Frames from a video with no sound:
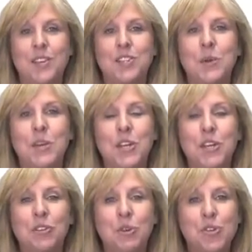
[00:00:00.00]
So in
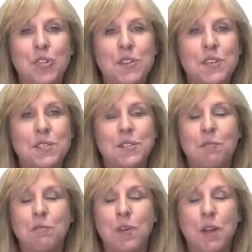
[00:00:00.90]
conclusion, this is a
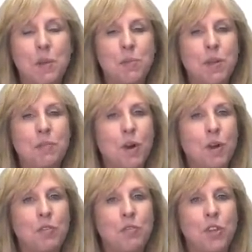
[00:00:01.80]
very brief
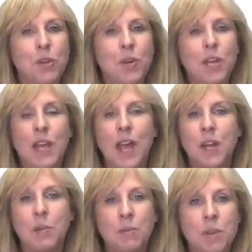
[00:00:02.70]
overview and
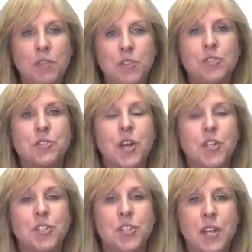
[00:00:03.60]
a brief
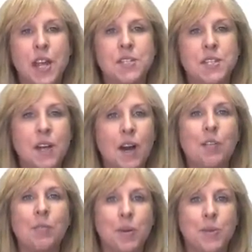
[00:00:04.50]
introduction to the idea
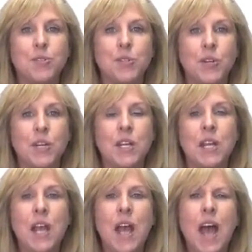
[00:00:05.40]
of personhood
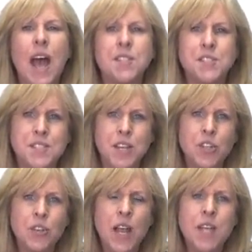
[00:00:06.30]
as a
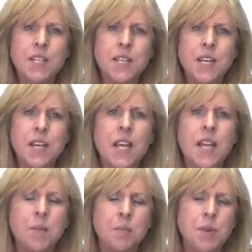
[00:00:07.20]
central idea
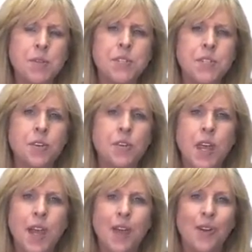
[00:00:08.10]
in person-centered
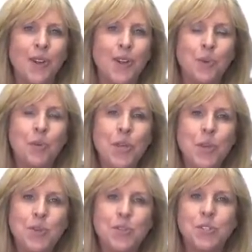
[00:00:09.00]
care. We
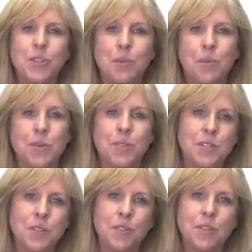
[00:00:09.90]
use the term
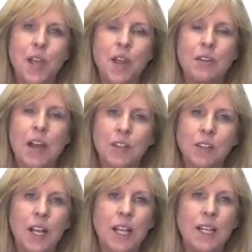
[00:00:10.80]
person-centered care rather
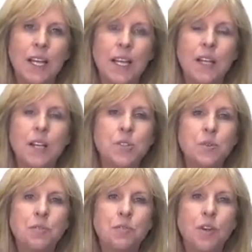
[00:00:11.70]
lightly to
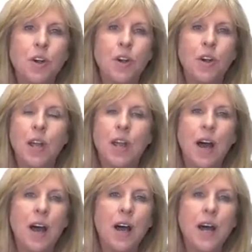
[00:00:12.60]
infer
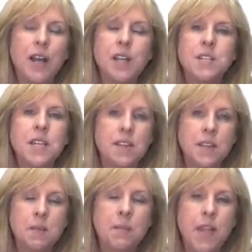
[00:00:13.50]
an idea that
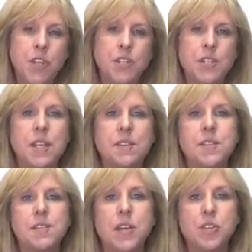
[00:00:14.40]
the patient is at the
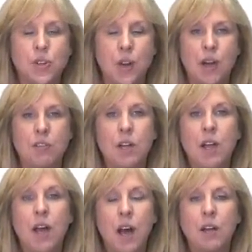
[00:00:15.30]
center of
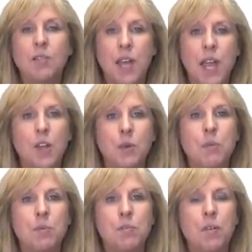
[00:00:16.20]
the care that we
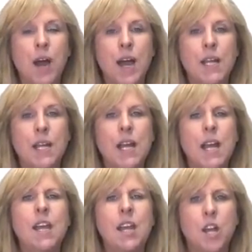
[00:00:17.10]
provide.
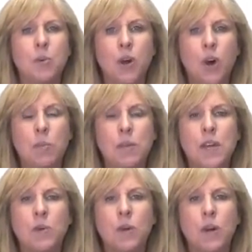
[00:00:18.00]
Here we're hoping
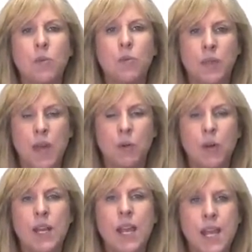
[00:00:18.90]
that we're
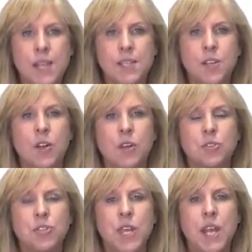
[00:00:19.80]
enhancing your
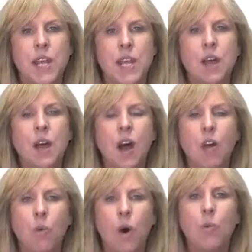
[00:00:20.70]
understanding
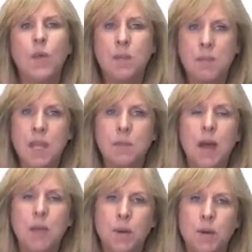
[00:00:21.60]
of what we mean
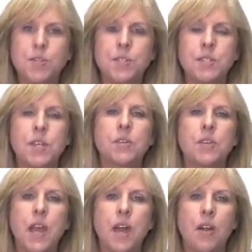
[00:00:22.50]
by person-centered
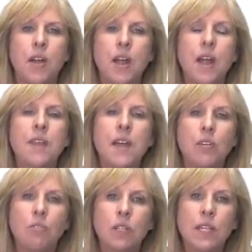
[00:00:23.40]
care, that it
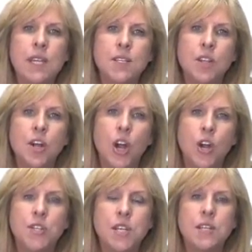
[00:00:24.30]
really is
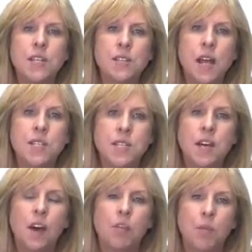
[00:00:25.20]
inherent in this
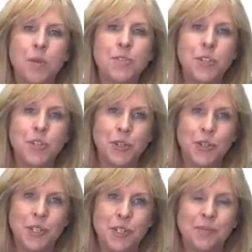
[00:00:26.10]
idea of personhood.